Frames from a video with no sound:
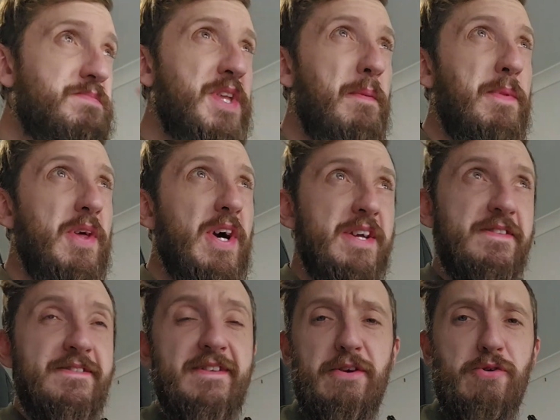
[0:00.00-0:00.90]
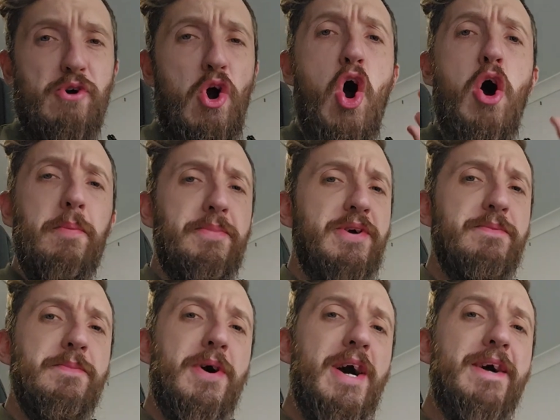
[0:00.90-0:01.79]
something I consider a hobby
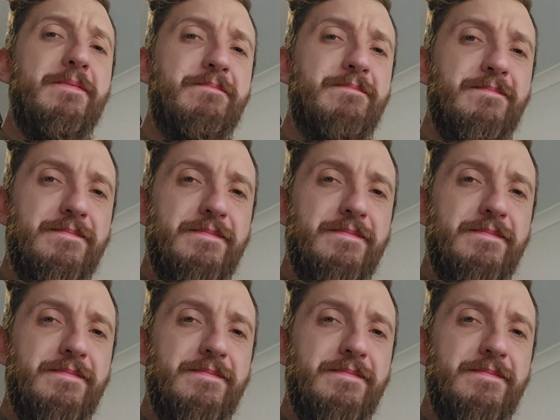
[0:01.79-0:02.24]
of mine.